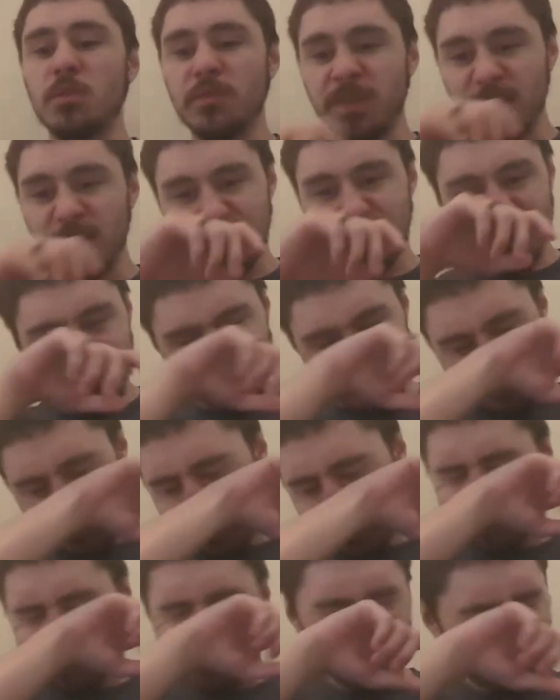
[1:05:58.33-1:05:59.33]
where like,
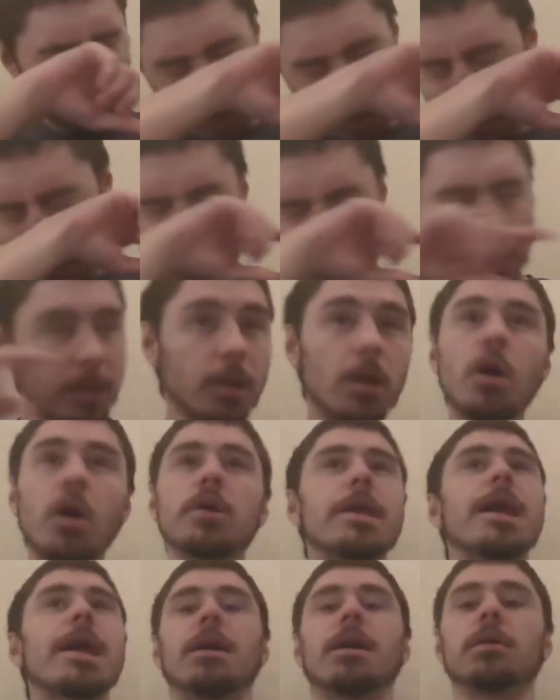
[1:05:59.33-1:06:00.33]
oh yeah, bad.
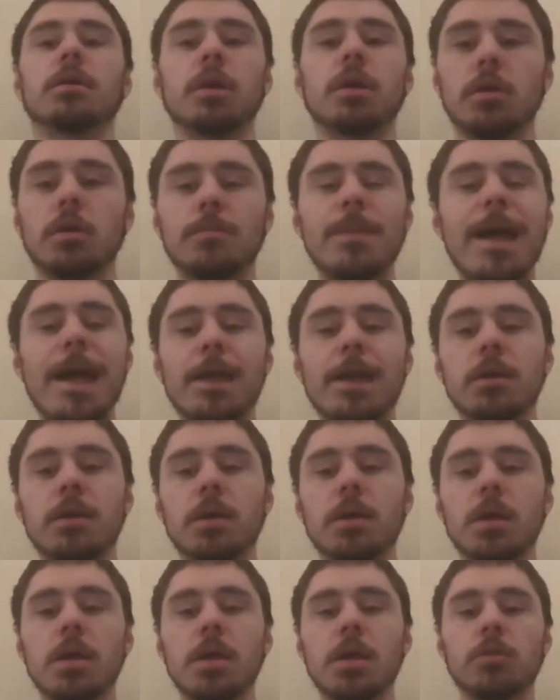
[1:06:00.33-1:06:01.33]
The only difference
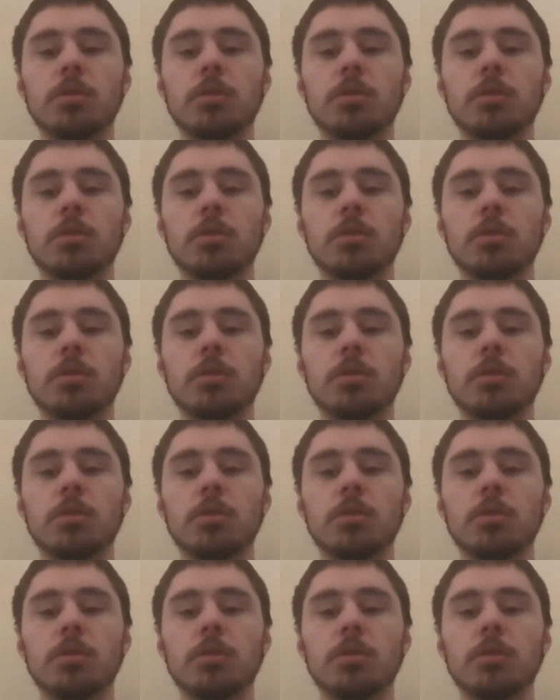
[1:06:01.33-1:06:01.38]
is